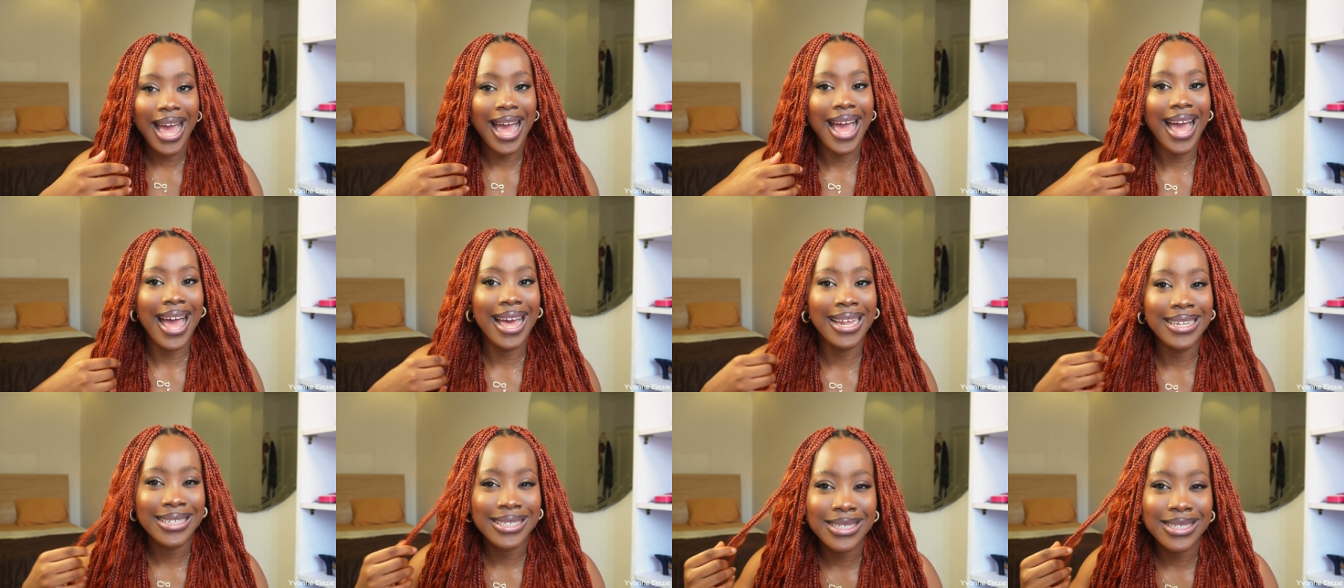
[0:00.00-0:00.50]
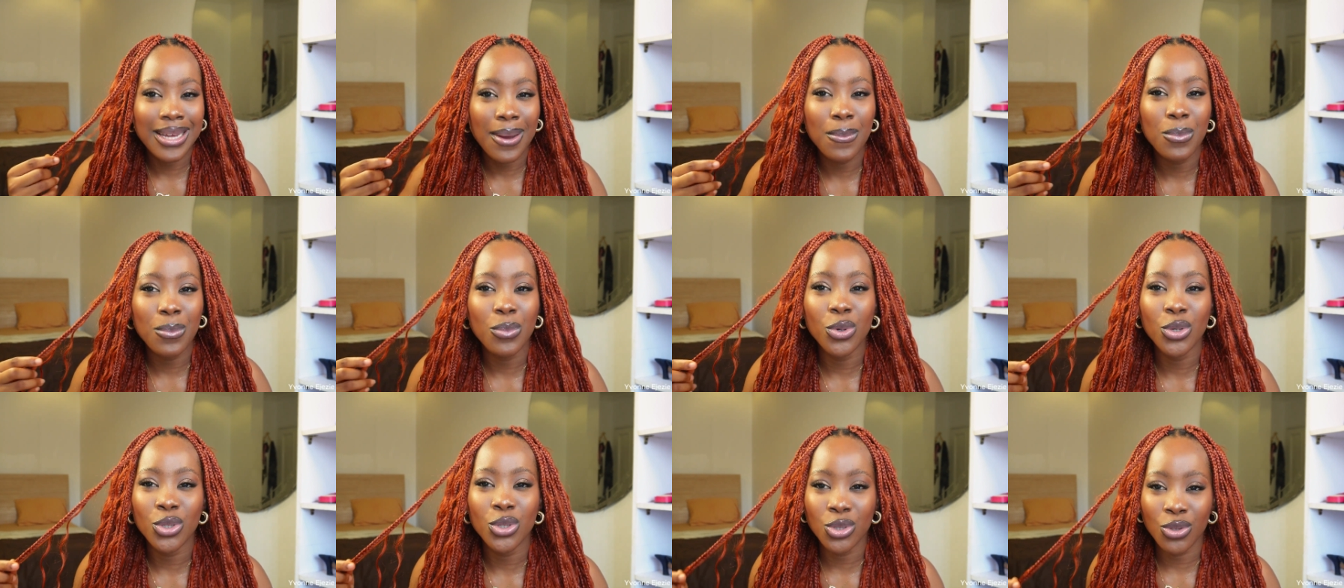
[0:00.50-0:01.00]
and
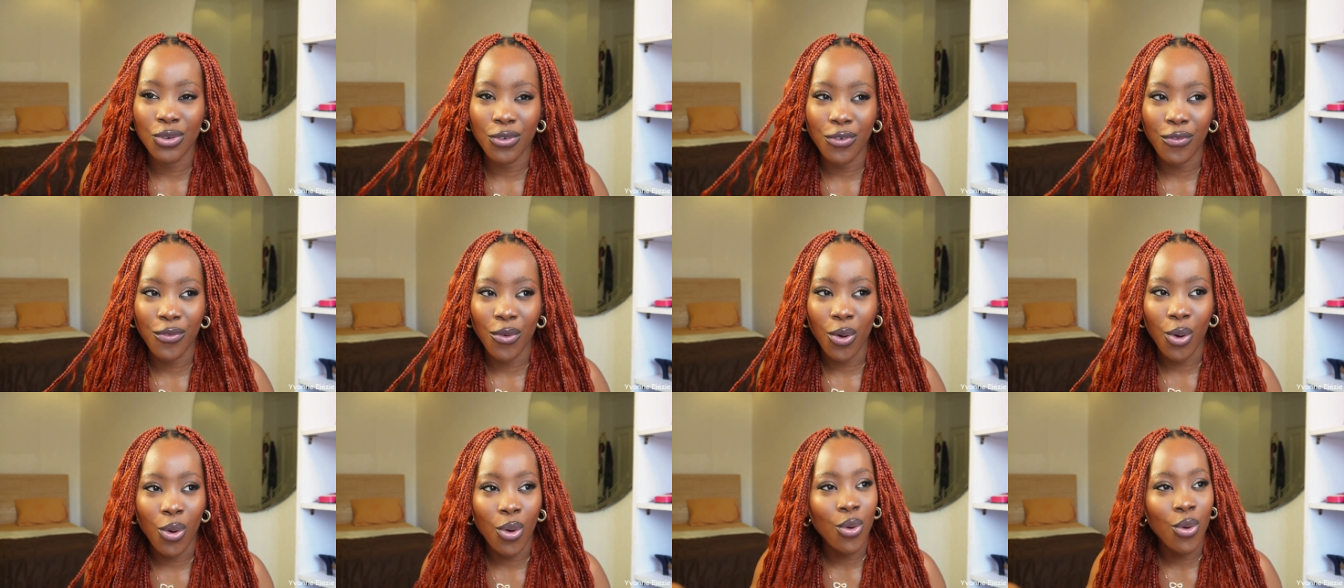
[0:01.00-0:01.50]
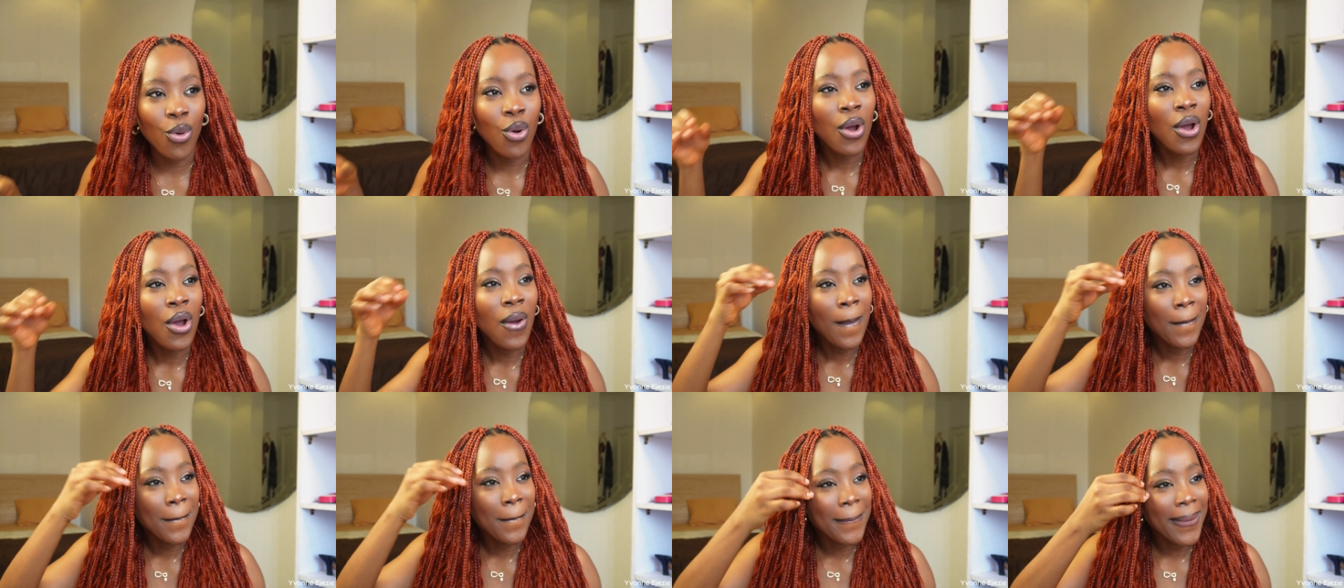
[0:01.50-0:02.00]
most of all,
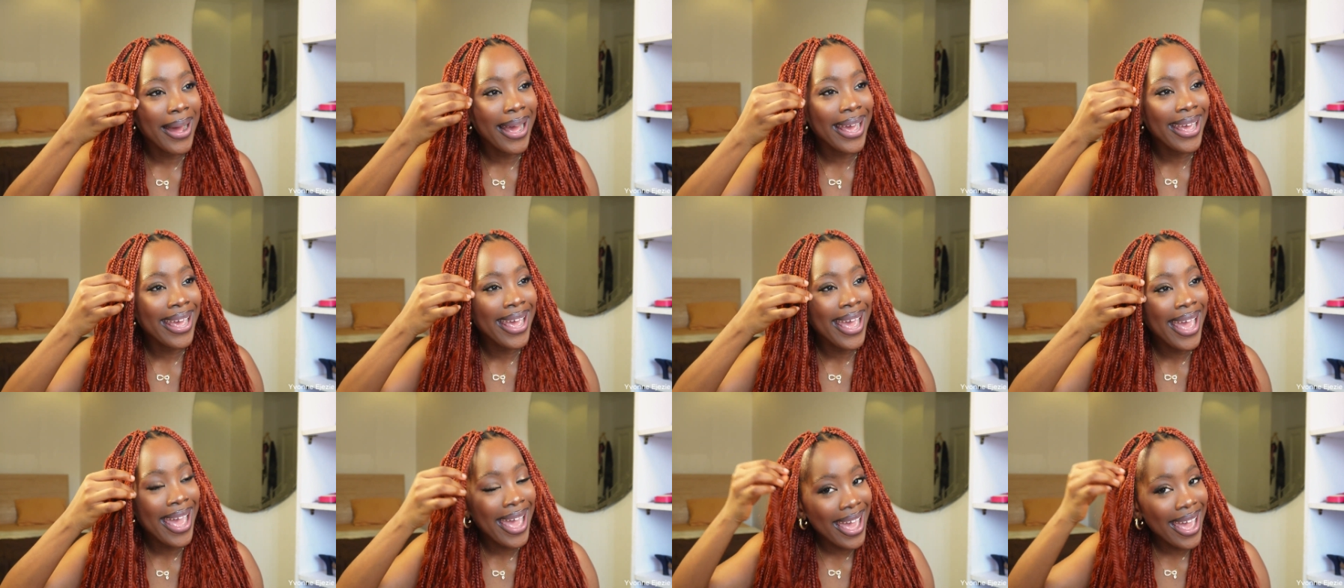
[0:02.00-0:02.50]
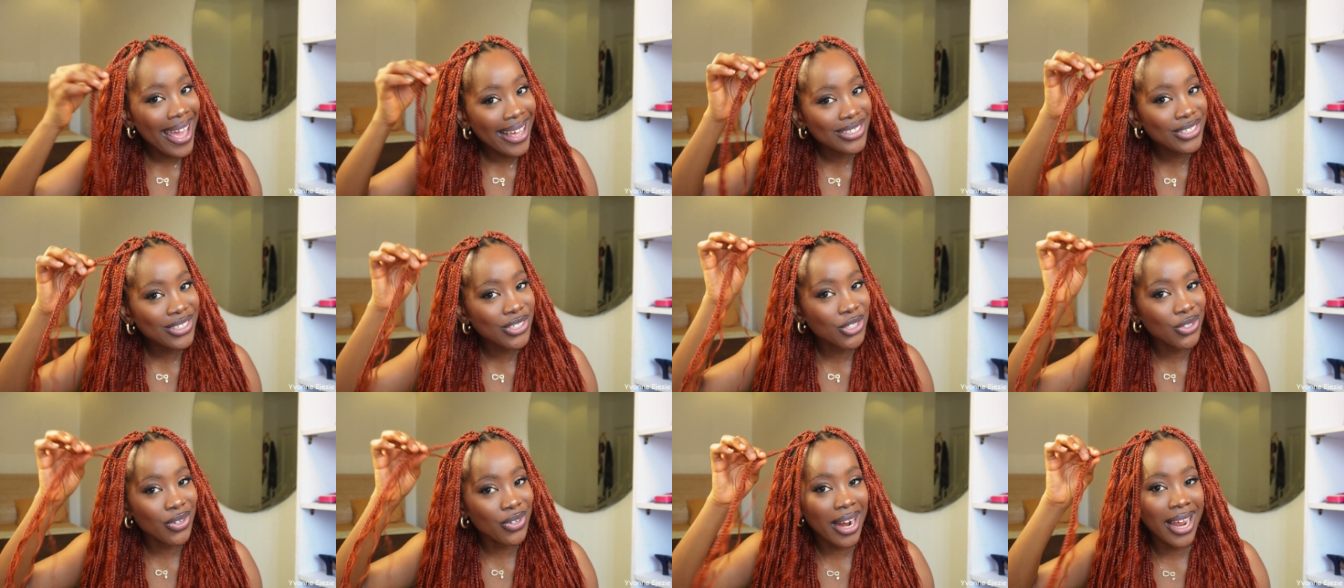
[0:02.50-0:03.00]
my hair
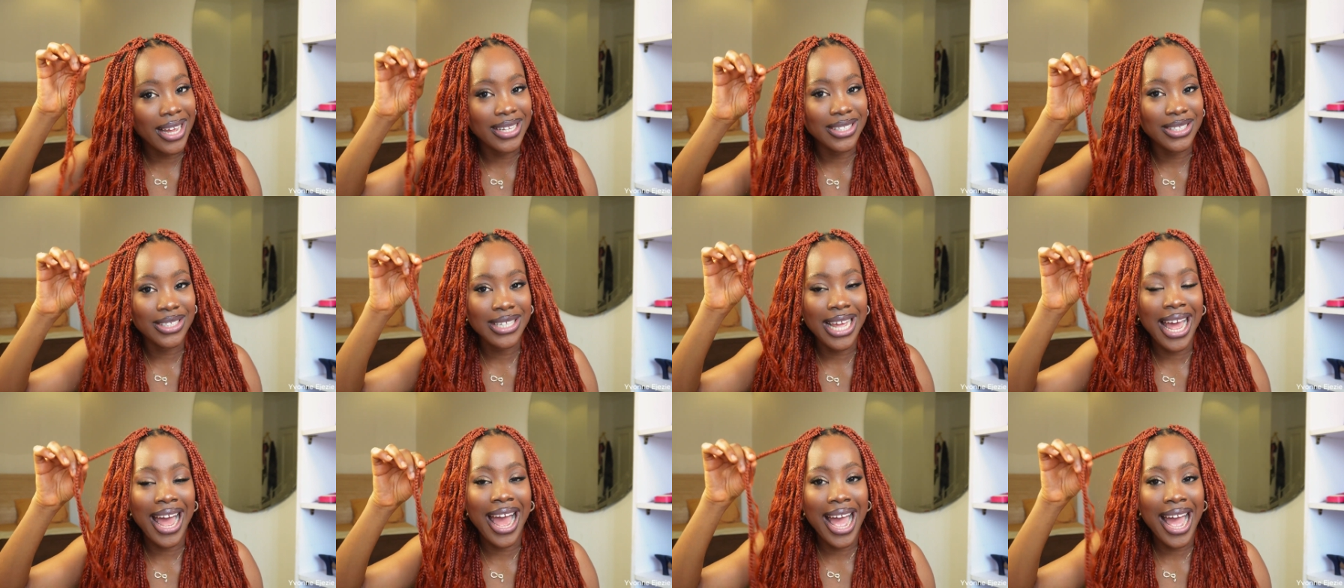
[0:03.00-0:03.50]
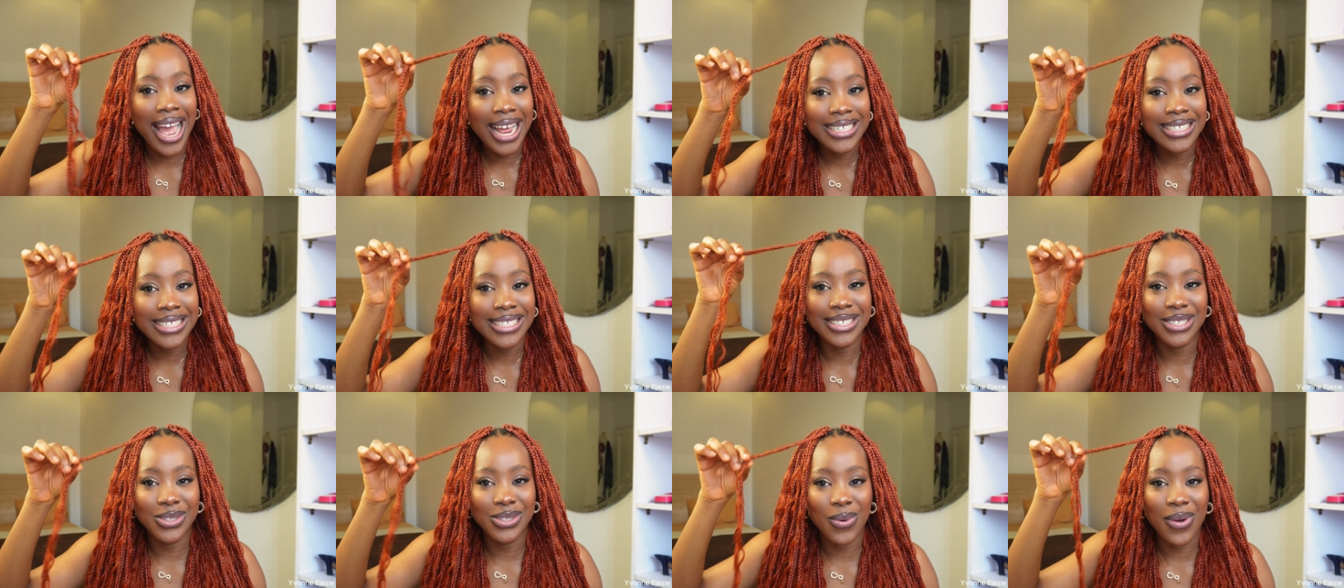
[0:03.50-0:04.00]
strands
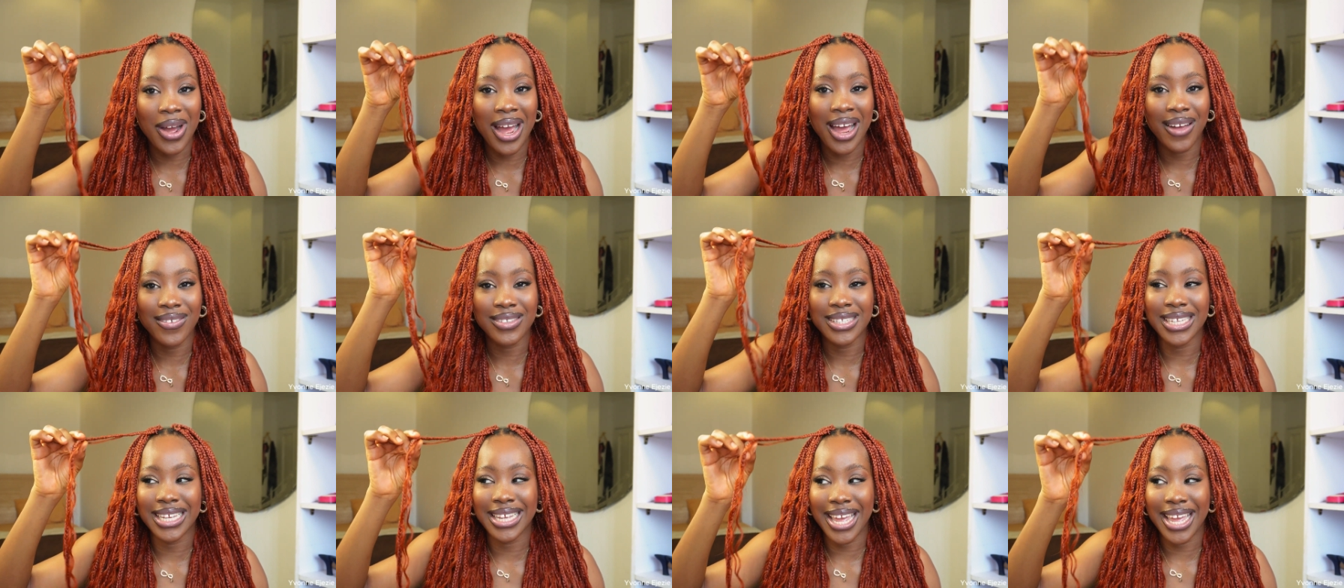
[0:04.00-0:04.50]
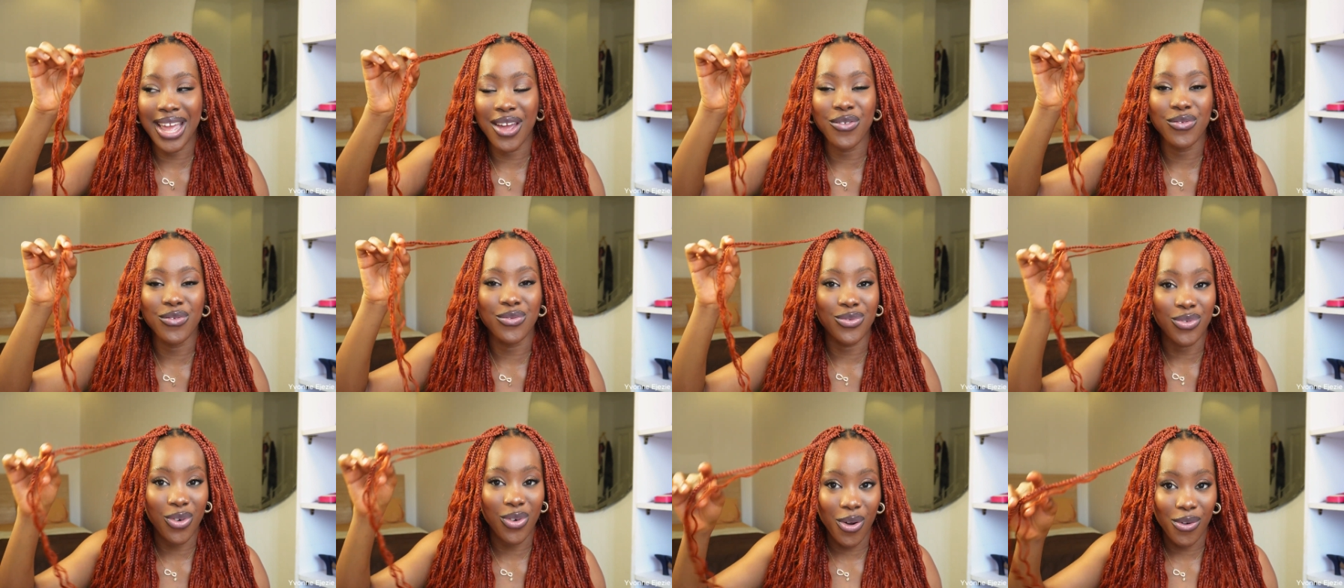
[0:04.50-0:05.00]
actually don't have to get
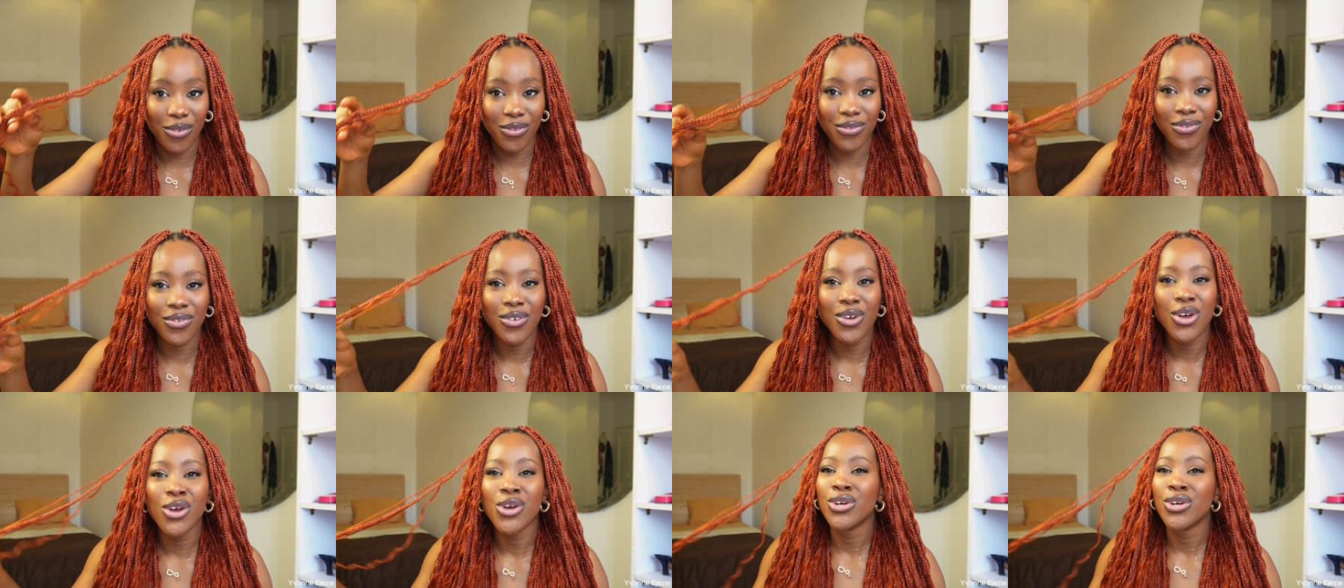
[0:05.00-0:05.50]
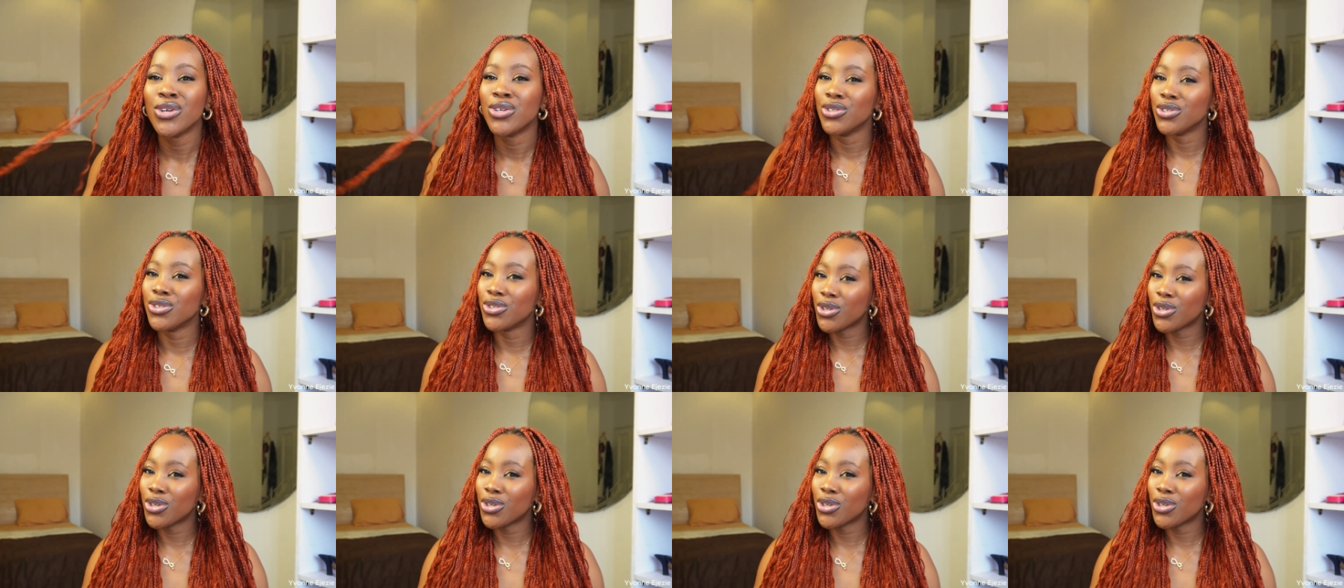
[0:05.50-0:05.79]
rough.